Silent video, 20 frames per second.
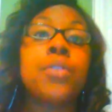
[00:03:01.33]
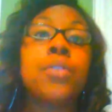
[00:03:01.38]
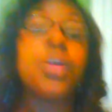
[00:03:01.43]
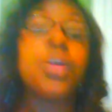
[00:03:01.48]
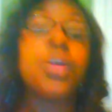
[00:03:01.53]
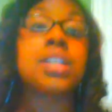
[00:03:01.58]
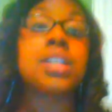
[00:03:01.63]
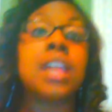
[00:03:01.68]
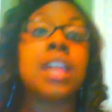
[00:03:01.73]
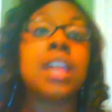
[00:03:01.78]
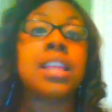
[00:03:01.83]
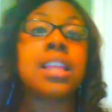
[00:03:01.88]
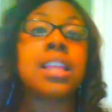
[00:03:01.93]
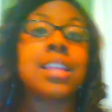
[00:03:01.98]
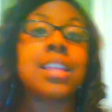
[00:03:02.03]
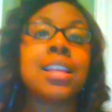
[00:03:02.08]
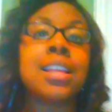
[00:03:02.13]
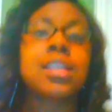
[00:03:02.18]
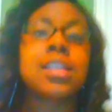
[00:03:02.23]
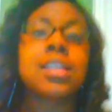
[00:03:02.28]
of course, and I
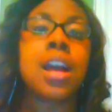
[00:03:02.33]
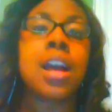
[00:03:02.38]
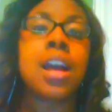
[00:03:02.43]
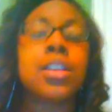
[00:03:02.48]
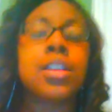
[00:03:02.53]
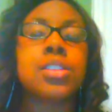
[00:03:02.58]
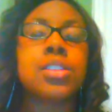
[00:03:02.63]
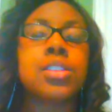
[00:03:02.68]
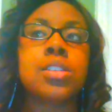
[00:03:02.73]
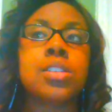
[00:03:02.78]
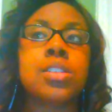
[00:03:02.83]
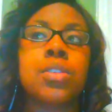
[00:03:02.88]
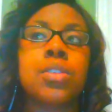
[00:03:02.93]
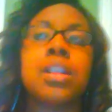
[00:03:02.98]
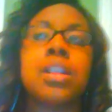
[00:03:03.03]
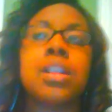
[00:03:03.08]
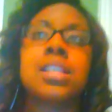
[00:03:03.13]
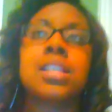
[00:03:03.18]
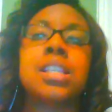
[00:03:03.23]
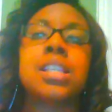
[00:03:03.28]
think that is kind of, in
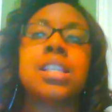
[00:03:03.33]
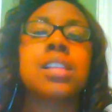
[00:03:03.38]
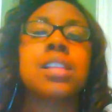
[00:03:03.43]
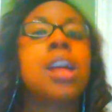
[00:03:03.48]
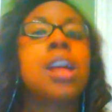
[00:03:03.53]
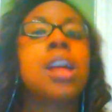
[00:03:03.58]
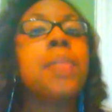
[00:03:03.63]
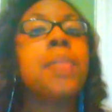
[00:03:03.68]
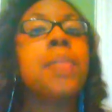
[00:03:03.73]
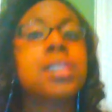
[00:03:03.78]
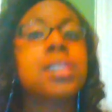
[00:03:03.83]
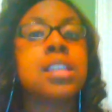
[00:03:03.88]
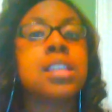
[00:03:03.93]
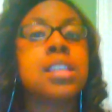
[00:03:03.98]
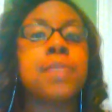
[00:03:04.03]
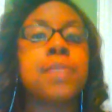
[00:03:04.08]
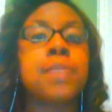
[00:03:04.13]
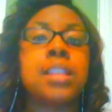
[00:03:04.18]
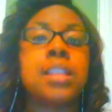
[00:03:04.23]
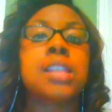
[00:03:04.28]
a sense, common
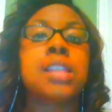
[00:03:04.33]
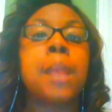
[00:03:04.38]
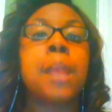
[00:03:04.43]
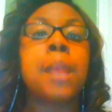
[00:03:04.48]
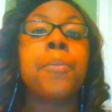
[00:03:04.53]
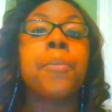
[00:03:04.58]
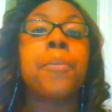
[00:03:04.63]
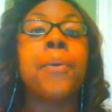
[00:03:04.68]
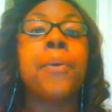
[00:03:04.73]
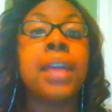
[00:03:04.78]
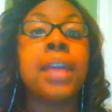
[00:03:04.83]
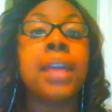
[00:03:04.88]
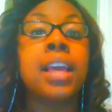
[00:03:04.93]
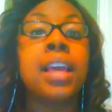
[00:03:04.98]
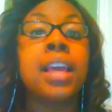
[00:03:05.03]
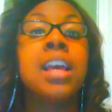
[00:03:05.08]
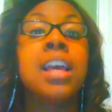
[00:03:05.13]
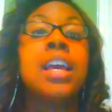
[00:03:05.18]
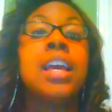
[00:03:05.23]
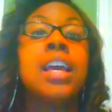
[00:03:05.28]
sense, but at the same
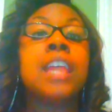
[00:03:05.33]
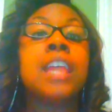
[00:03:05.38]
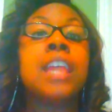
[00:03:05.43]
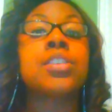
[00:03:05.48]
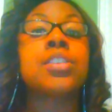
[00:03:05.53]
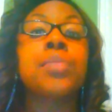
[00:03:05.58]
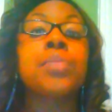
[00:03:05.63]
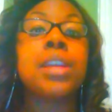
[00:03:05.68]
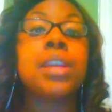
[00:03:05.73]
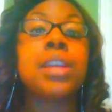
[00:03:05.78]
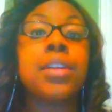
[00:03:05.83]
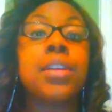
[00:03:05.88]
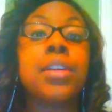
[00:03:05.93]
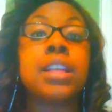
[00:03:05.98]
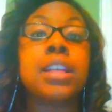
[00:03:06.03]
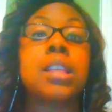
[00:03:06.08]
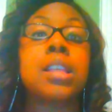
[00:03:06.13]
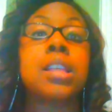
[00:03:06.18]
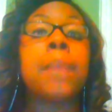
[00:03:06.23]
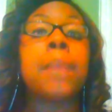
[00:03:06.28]
point, it just
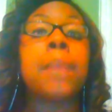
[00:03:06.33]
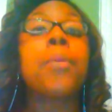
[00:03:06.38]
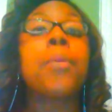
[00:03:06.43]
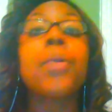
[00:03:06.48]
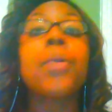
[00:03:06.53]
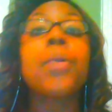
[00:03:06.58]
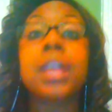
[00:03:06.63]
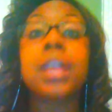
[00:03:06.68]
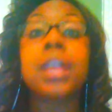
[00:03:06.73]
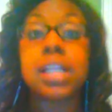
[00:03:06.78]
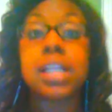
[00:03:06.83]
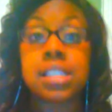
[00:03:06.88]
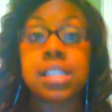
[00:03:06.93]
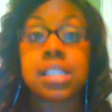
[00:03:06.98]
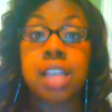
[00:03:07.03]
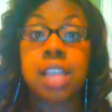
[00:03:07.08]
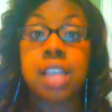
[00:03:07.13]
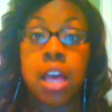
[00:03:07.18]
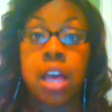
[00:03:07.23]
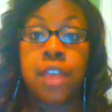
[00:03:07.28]
reiterates the
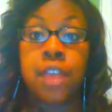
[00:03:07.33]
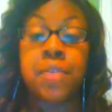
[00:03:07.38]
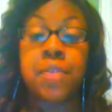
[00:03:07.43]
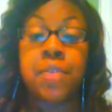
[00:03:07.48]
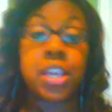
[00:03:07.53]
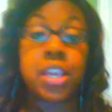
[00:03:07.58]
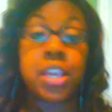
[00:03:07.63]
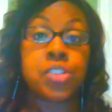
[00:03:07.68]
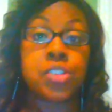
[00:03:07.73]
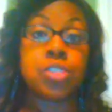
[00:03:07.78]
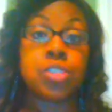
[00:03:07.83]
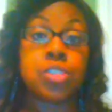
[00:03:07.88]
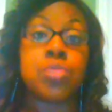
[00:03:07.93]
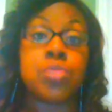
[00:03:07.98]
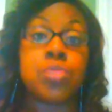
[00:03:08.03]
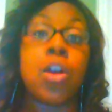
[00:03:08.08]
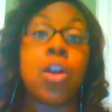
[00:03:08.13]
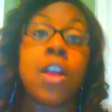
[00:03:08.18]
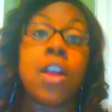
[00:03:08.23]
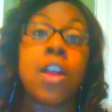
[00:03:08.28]
importance of making sure
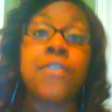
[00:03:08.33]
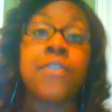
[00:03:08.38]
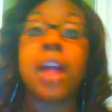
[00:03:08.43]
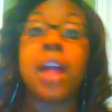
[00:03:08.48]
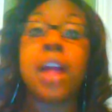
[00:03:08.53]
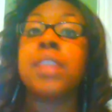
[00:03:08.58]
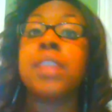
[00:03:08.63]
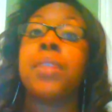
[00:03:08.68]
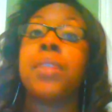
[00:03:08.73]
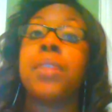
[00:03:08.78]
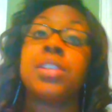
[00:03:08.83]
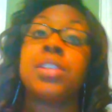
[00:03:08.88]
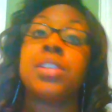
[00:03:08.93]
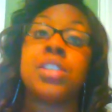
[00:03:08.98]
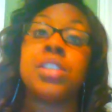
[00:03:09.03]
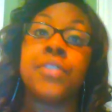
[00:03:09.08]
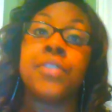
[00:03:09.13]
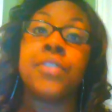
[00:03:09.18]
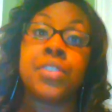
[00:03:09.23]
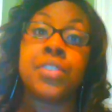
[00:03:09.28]
that you are finding ways
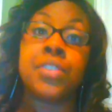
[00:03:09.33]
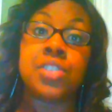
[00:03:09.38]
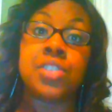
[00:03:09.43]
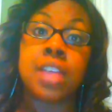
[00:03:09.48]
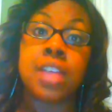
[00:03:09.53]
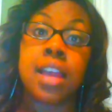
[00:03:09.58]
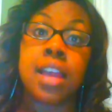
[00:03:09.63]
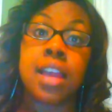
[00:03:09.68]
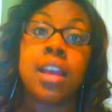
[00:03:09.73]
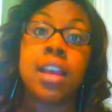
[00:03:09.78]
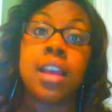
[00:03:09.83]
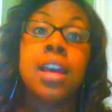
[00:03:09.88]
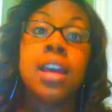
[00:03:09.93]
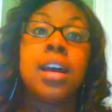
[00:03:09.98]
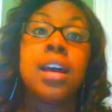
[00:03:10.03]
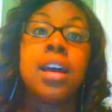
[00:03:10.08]
to differentiate.